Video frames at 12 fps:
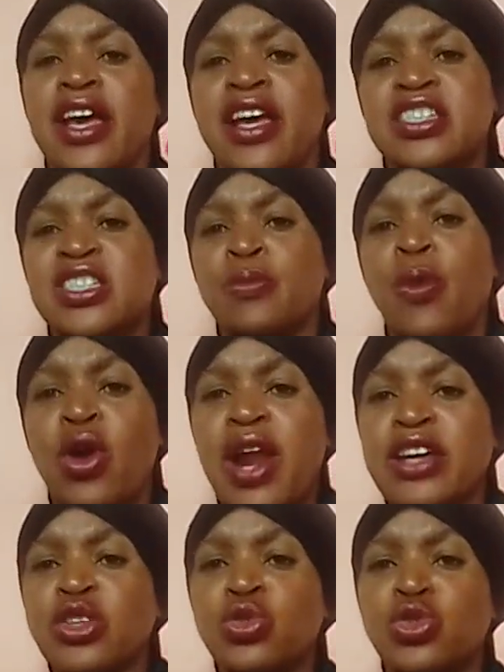it's more
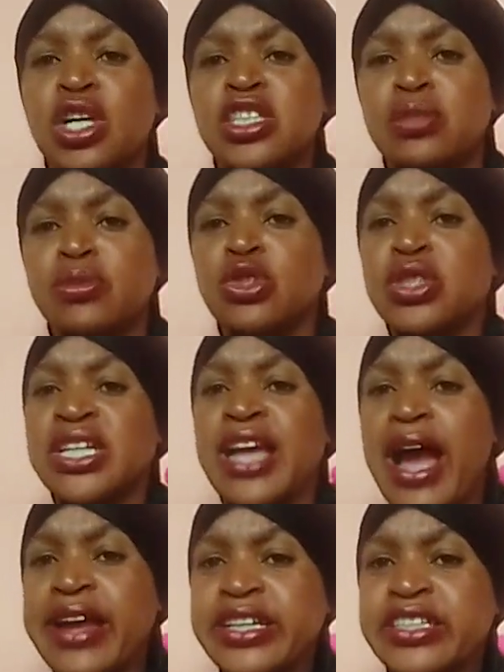like you transmuting
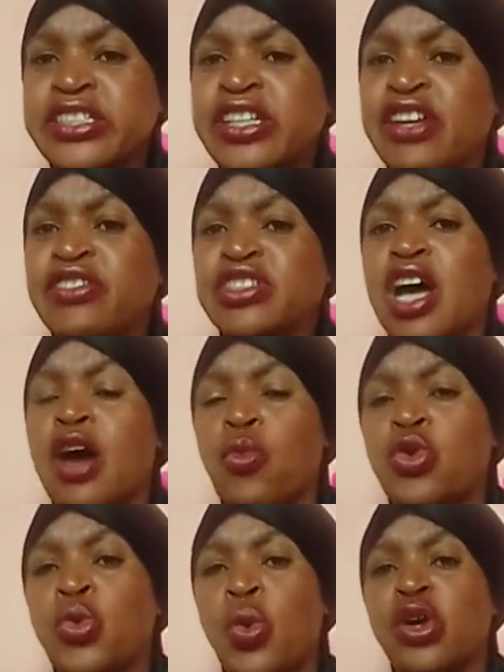energy every time
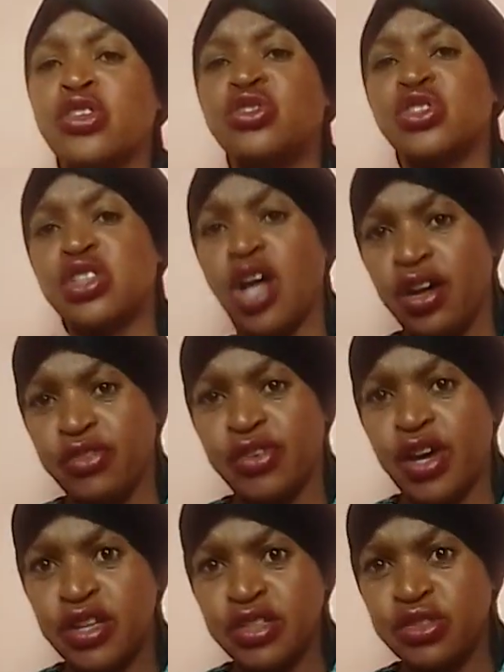when you work on yourself,
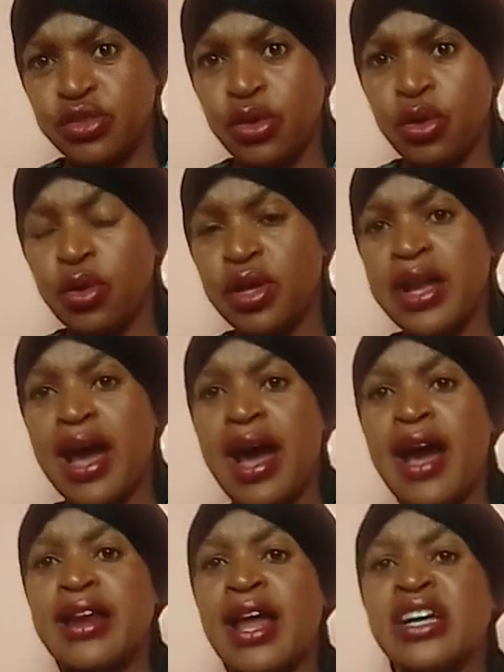guys, you know. Yeah,
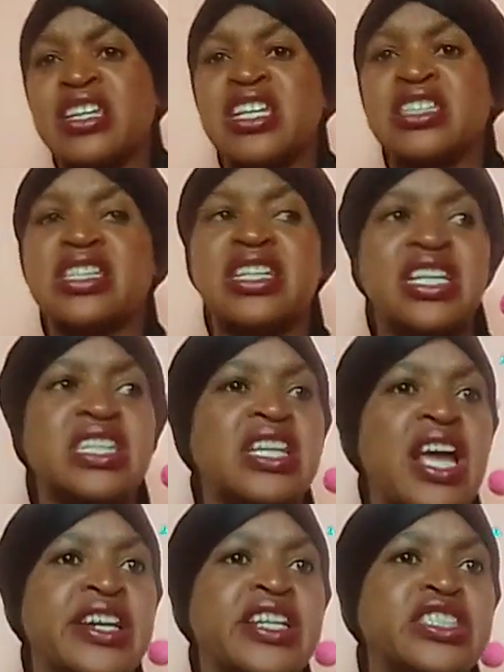like yesterday's
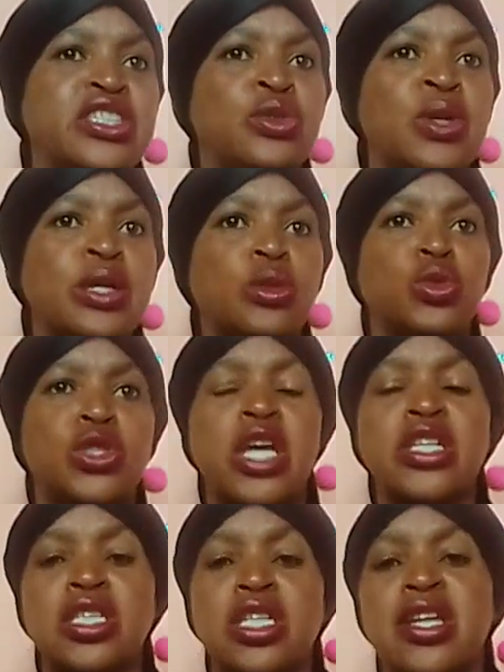energy, you get to
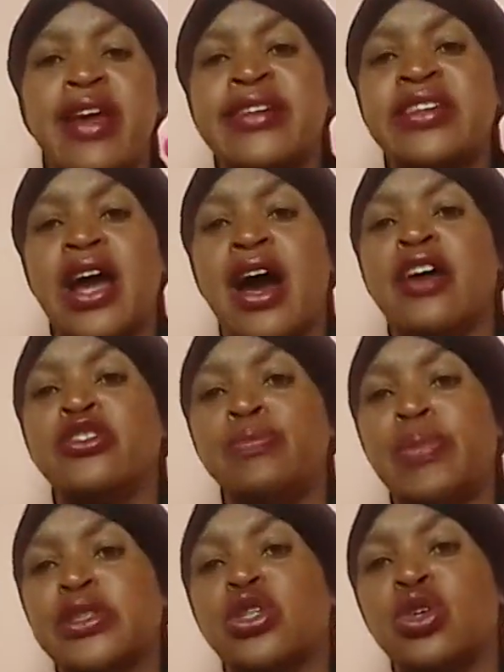change it, and yeah, you
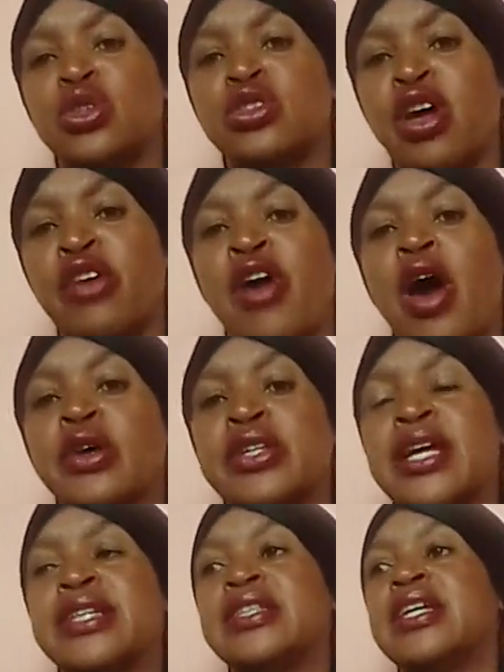better yourself out,
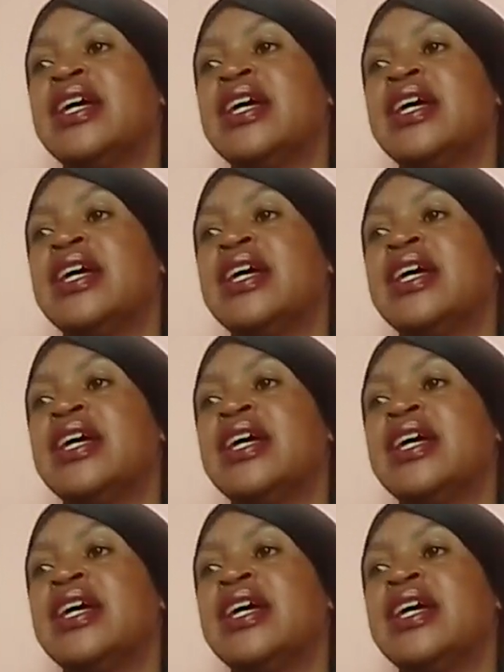and